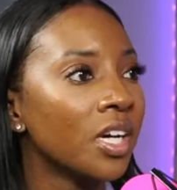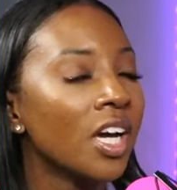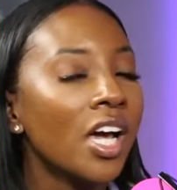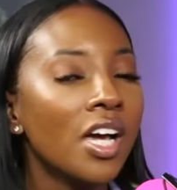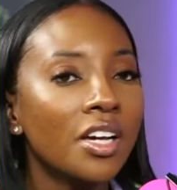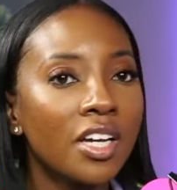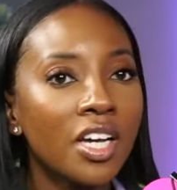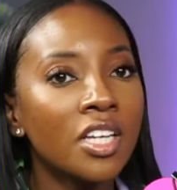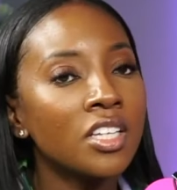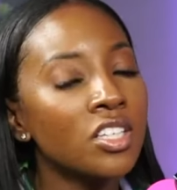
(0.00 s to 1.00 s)
You have the power
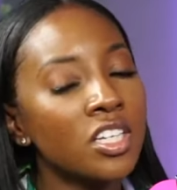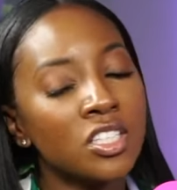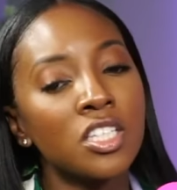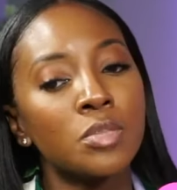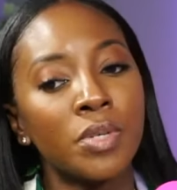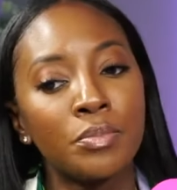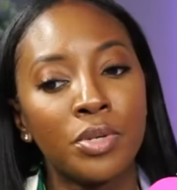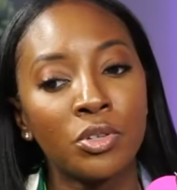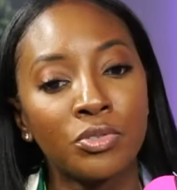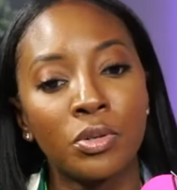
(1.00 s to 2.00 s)
to and say it, no. It's, it's been
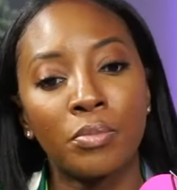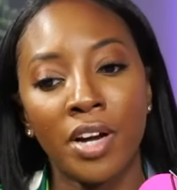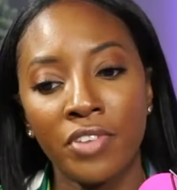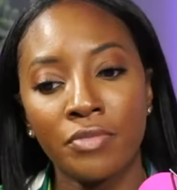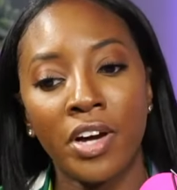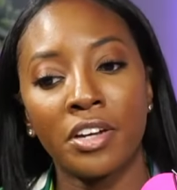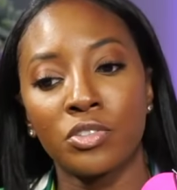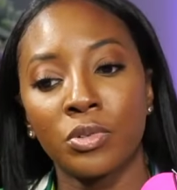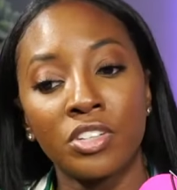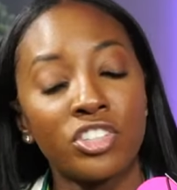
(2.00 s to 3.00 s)
beautiful, and my Fab
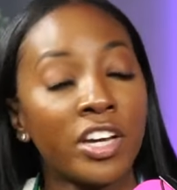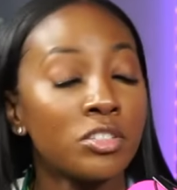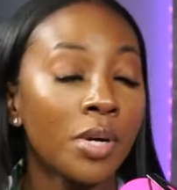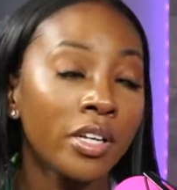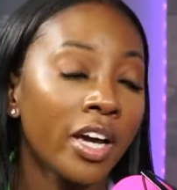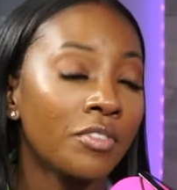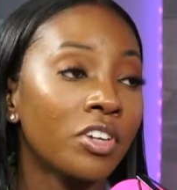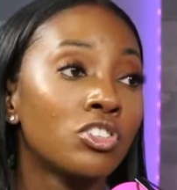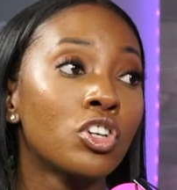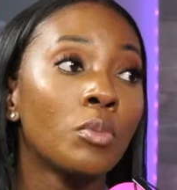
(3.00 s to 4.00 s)
Finance really changed my life
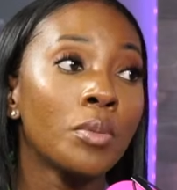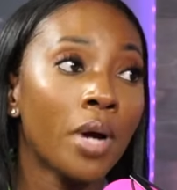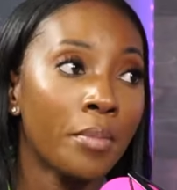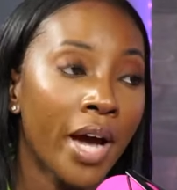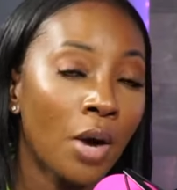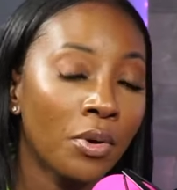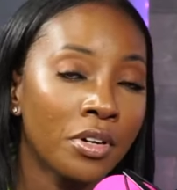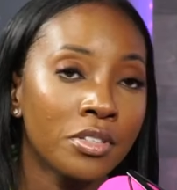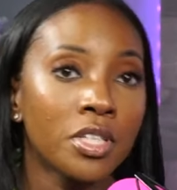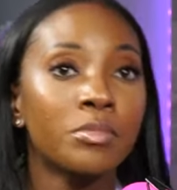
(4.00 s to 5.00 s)
and showed me my power.
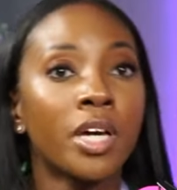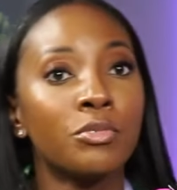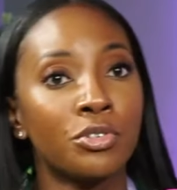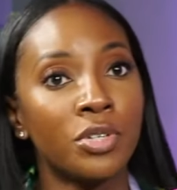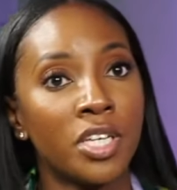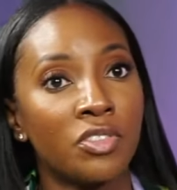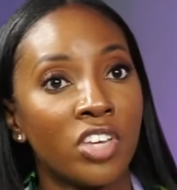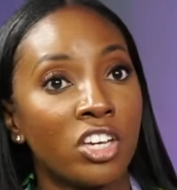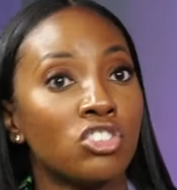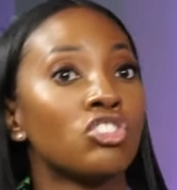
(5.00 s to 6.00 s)
And sometimes you need
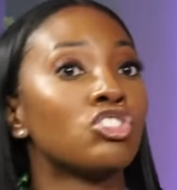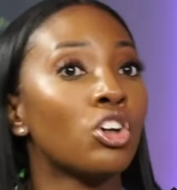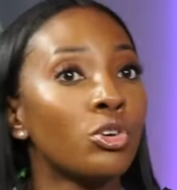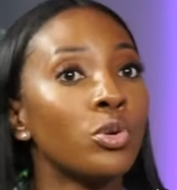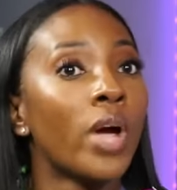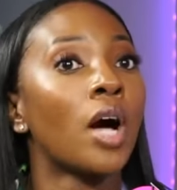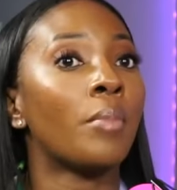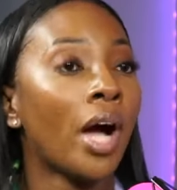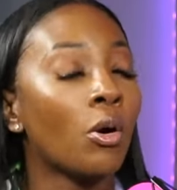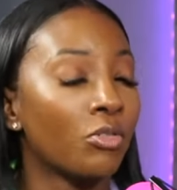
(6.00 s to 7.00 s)
things to show you how
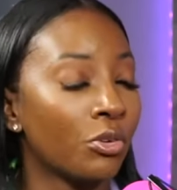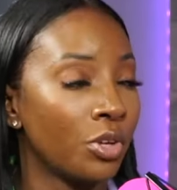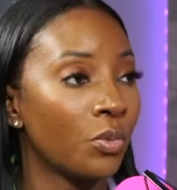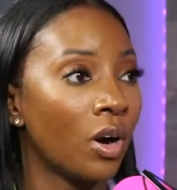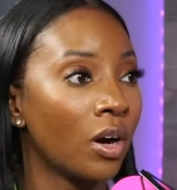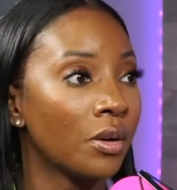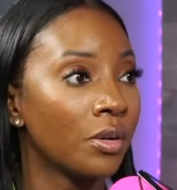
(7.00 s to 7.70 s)
powerful you are.